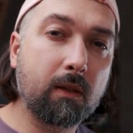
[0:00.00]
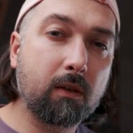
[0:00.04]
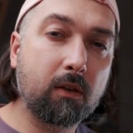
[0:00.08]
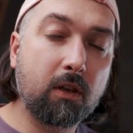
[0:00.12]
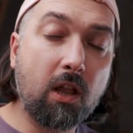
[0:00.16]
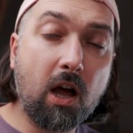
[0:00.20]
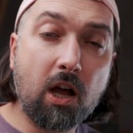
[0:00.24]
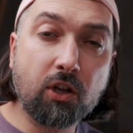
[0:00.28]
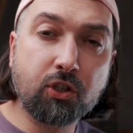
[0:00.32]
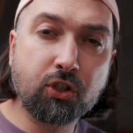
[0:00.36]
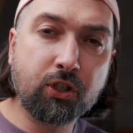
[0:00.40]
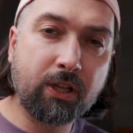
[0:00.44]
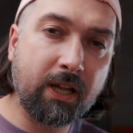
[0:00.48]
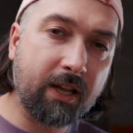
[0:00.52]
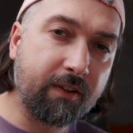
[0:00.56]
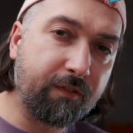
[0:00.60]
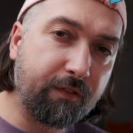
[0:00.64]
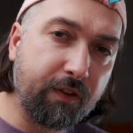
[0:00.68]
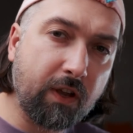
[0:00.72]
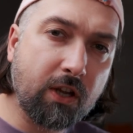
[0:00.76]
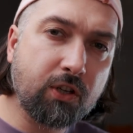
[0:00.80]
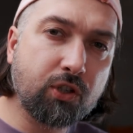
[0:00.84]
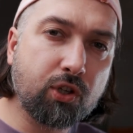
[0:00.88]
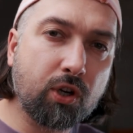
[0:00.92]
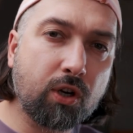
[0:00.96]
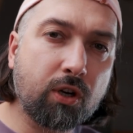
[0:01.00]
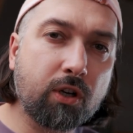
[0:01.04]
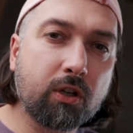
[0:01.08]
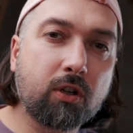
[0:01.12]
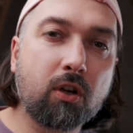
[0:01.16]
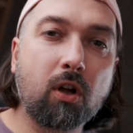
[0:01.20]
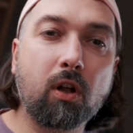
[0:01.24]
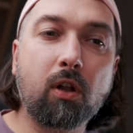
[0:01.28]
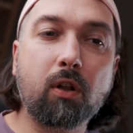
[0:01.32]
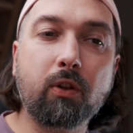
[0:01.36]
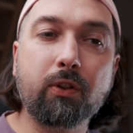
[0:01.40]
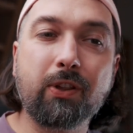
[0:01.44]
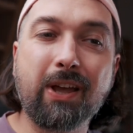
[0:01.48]
Logitech feature
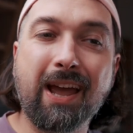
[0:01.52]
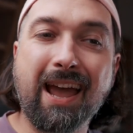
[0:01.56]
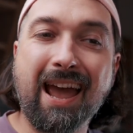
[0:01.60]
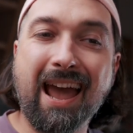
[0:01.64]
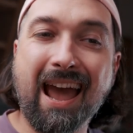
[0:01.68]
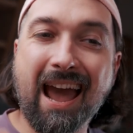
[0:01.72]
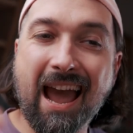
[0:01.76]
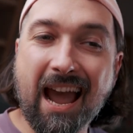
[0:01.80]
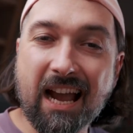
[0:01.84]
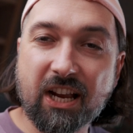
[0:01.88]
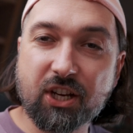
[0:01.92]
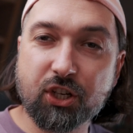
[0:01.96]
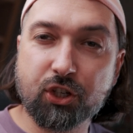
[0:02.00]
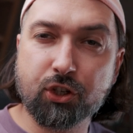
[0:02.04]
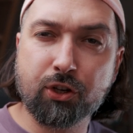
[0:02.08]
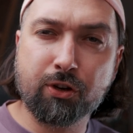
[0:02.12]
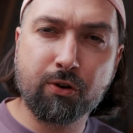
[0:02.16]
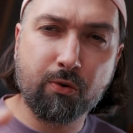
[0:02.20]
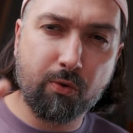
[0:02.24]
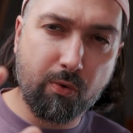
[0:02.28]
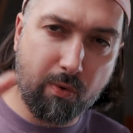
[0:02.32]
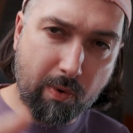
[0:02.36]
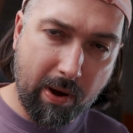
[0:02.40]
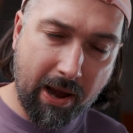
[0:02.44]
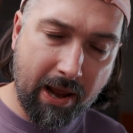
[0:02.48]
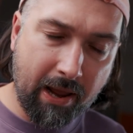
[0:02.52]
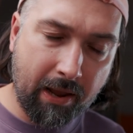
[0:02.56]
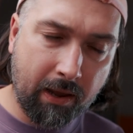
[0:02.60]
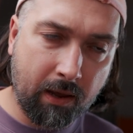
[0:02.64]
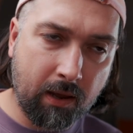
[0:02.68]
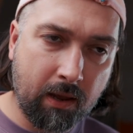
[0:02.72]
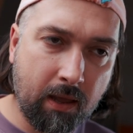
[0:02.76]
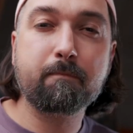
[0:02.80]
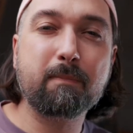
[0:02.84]
called action ring.